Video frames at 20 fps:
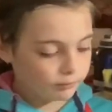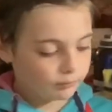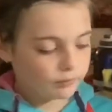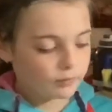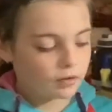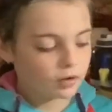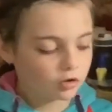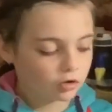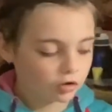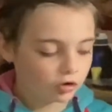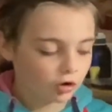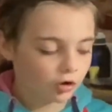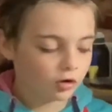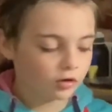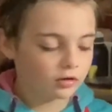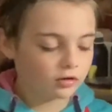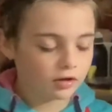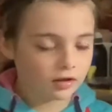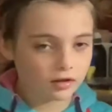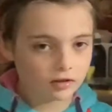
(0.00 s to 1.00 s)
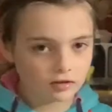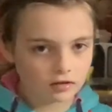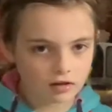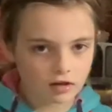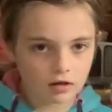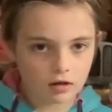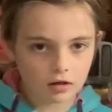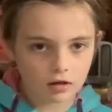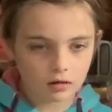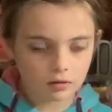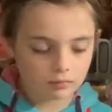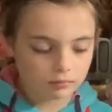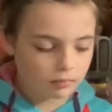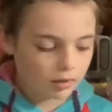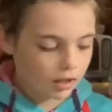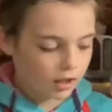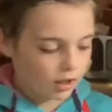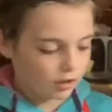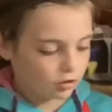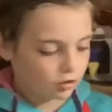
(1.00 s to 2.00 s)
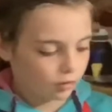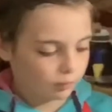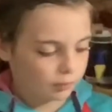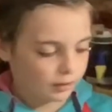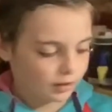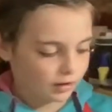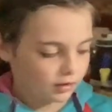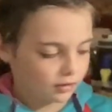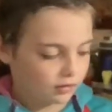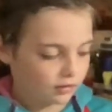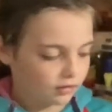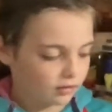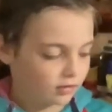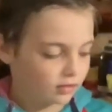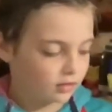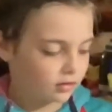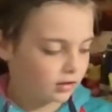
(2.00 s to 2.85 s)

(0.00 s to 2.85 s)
so these are my toppings.